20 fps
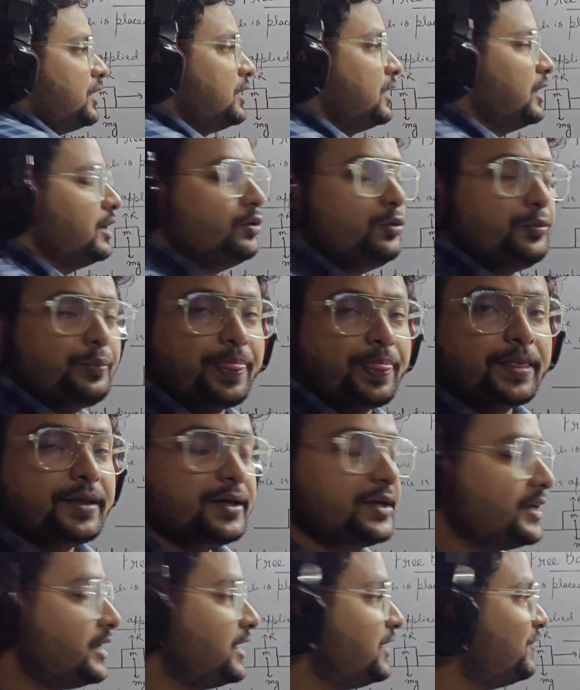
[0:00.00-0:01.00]
Now,
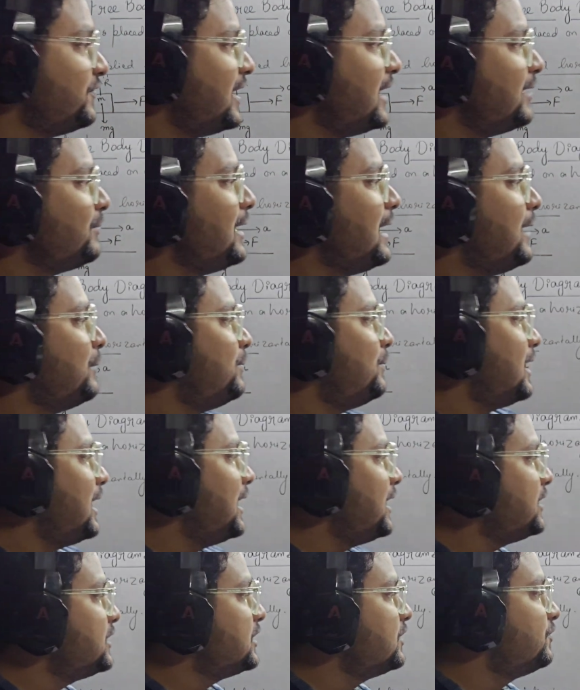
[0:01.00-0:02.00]
if I am
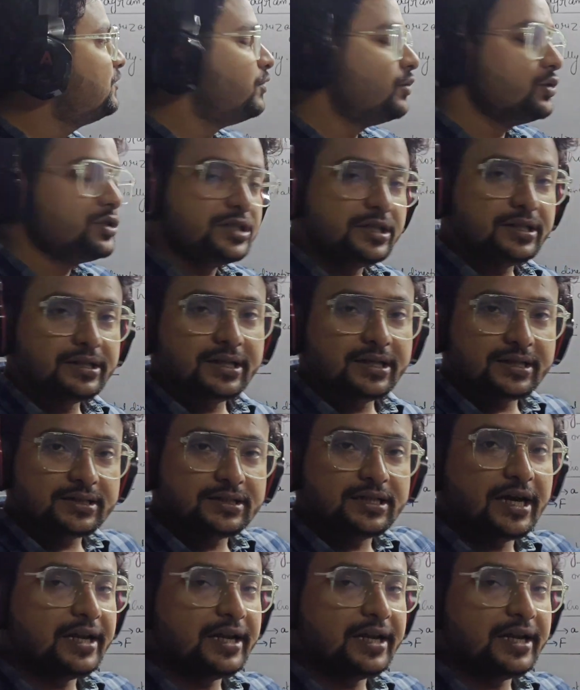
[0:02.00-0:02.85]
applying the force in this